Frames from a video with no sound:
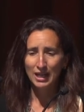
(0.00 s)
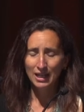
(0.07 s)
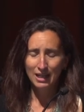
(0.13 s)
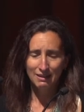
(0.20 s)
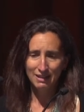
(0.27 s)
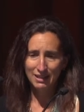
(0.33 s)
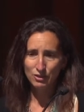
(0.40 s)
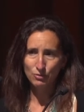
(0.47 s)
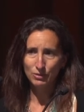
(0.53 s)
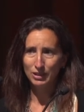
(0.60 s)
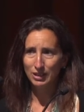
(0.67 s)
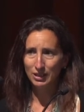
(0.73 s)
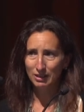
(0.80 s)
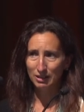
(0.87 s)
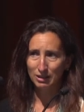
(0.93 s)
And that's
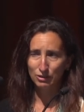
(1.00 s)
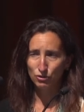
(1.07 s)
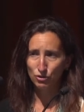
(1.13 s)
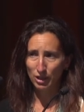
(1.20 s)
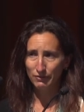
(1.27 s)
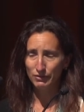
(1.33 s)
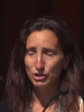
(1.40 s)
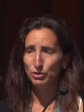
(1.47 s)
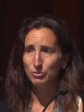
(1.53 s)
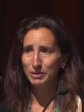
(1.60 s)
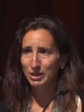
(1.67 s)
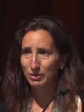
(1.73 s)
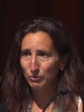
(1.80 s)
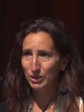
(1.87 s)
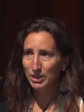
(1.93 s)
really drives home
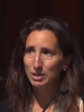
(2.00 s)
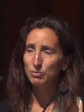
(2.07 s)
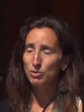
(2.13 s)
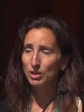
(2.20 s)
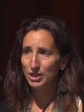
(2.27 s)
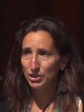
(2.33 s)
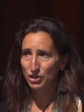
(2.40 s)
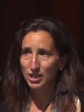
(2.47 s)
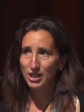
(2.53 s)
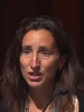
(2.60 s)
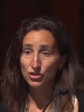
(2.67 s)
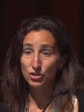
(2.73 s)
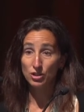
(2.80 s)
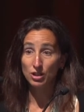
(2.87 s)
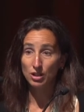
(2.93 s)
that we need more
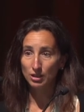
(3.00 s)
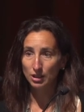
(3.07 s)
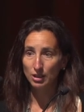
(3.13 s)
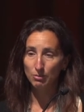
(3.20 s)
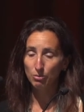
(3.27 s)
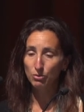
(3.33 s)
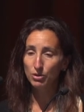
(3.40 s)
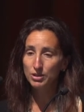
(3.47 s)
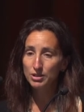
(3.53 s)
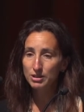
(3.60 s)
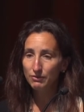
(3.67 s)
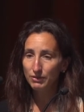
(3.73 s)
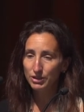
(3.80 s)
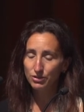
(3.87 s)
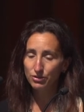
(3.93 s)
education on the importance of
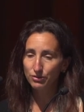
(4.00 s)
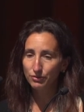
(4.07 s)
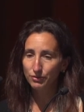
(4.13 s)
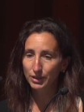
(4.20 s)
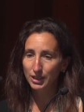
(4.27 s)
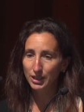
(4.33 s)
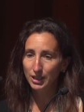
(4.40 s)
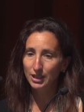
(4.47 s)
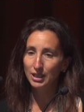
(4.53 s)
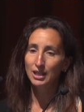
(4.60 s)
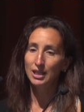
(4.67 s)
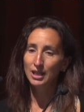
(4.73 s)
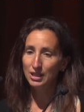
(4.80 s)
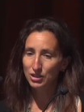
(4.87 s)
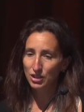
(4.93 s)
enteral feeding.
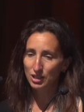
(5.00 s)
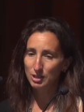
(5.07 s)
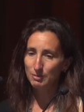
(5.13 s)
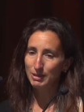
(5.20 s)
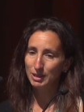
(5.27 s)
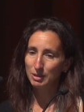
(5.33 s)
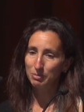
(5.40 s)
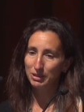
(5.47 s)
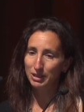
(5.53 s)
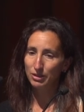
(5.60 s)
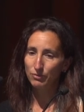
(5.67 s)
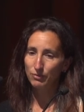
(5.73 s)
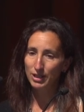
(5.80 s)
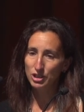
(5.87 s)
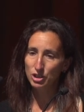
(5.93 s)
Talked about the
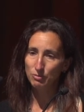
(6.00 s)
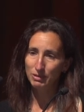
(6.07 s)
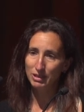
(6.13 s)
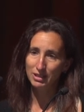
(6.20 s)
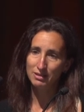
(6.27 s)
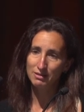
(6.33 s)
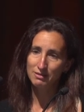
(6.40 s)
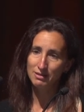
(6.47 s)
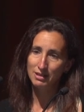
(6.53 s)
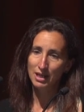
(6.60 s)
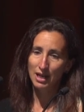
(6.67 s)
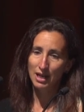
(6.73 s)
planned regimens.